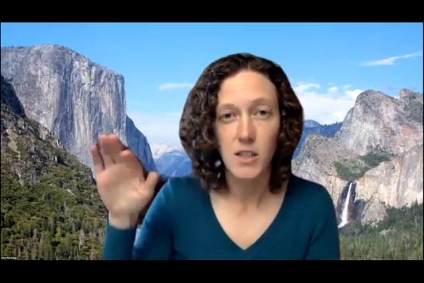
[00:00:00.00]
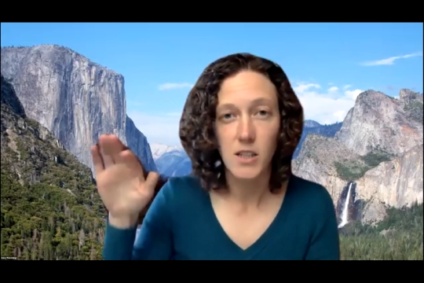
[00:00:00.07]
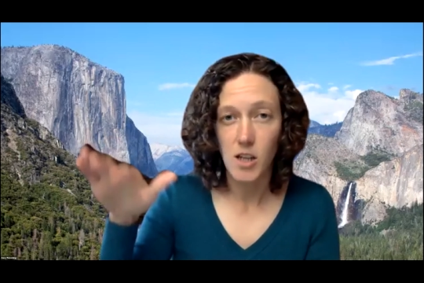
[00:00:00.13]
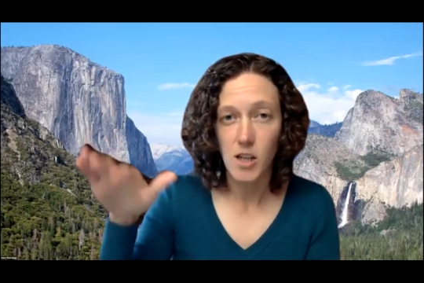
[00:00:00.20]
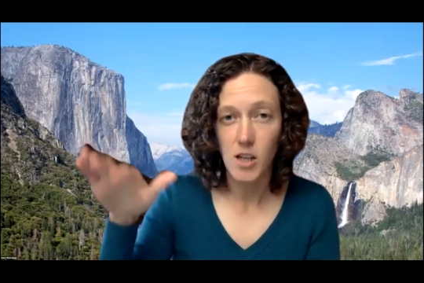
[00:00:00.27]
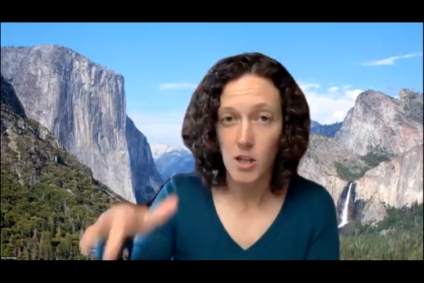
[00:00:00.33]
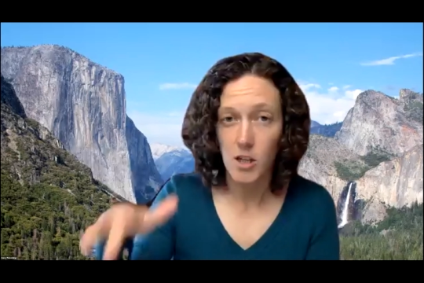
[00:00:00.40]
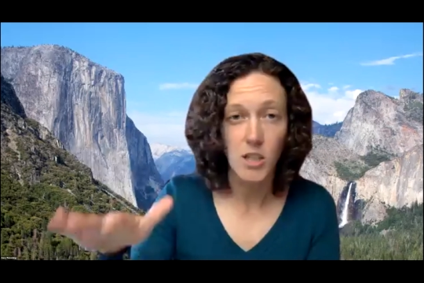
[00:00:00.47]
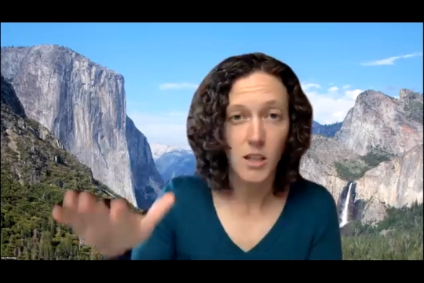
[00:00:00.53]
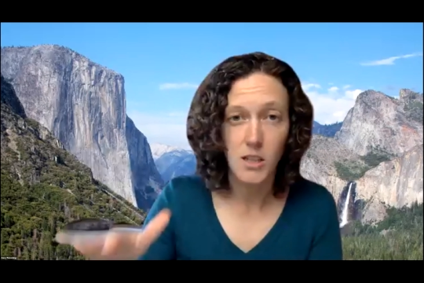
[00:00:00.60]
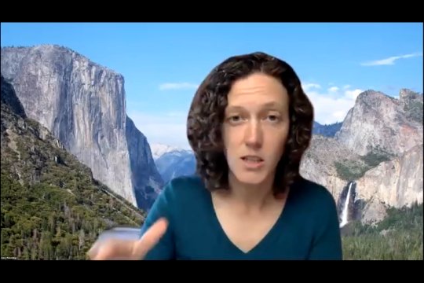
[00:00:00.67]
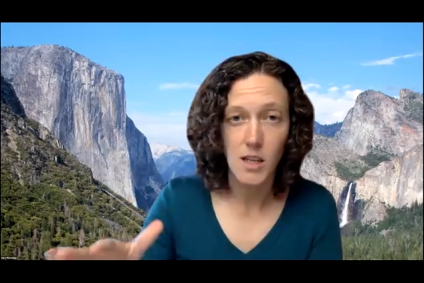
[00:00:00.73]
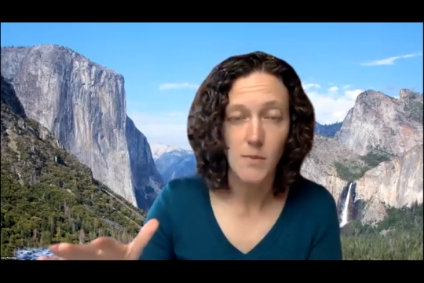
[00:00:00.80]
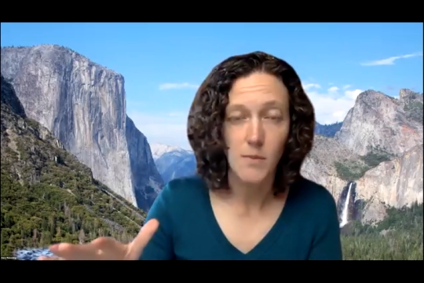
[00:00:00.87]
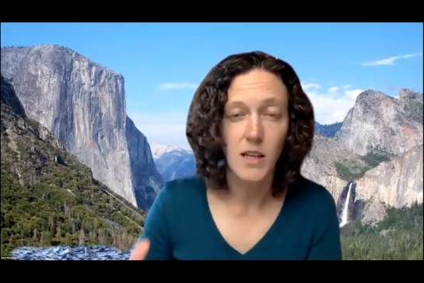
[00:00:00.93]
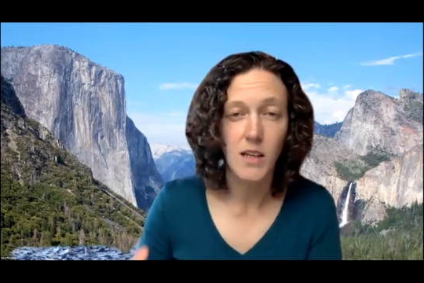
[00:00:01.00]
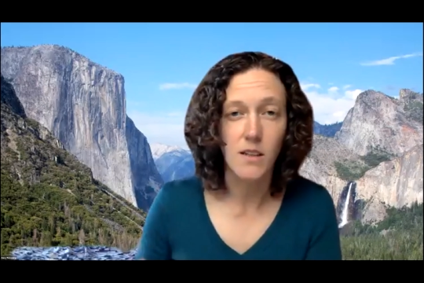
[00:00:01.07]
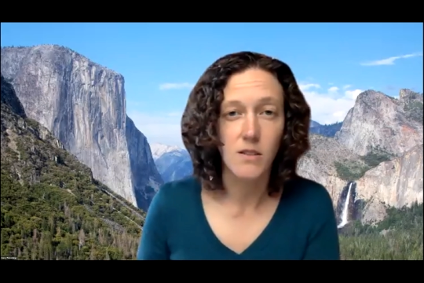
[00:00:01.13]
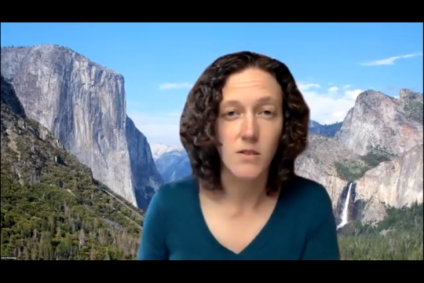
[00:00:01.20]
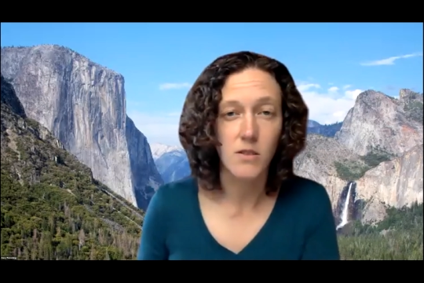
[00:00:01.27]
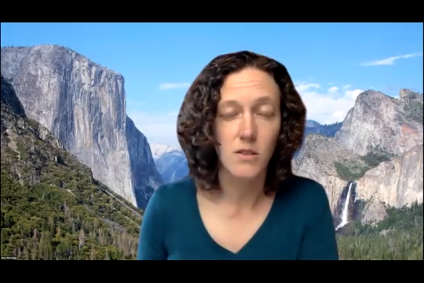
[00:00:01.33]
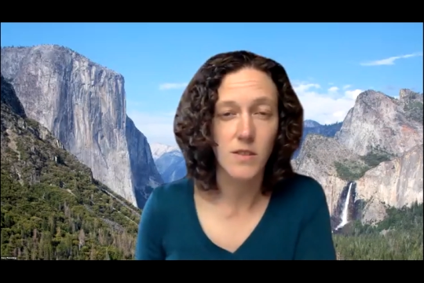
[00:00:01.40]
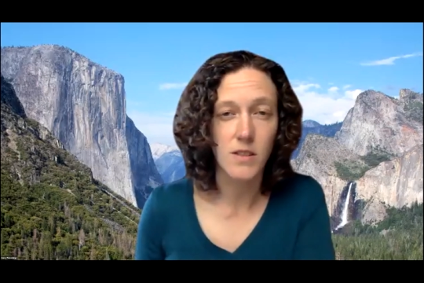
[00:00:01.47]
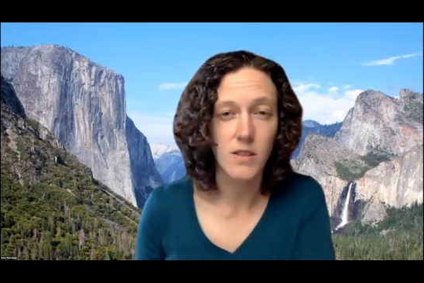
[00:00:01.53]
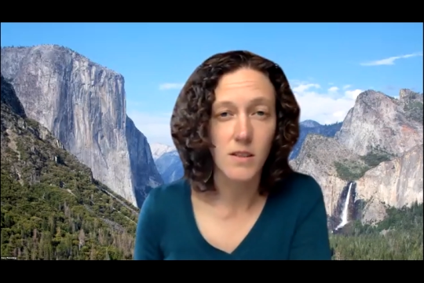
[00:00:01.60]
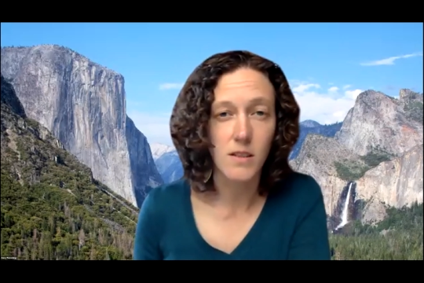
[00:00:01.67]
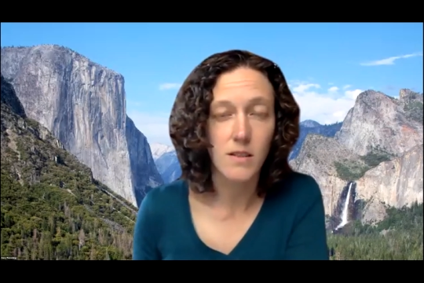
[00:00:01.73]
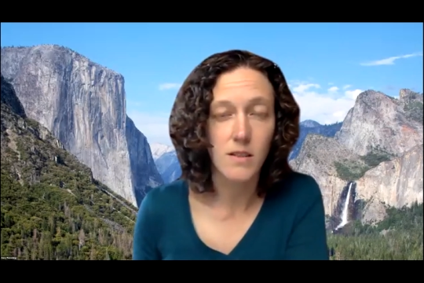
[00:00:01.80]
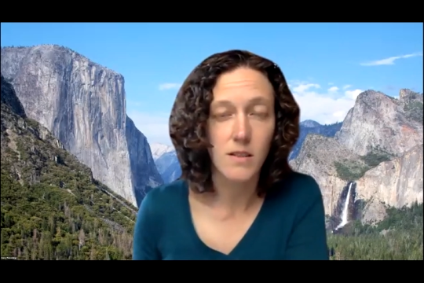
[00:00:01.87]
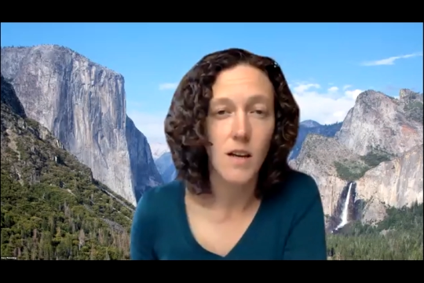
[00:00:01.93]
touching contaminated
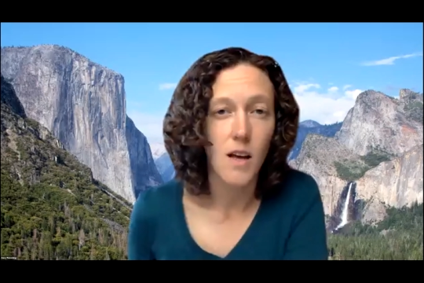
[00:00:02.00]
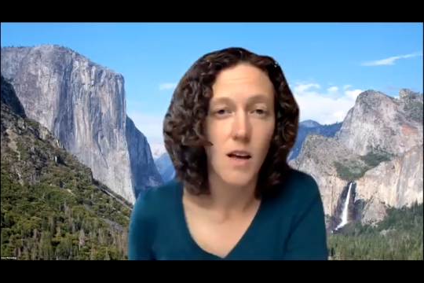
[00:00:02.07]
surfaces?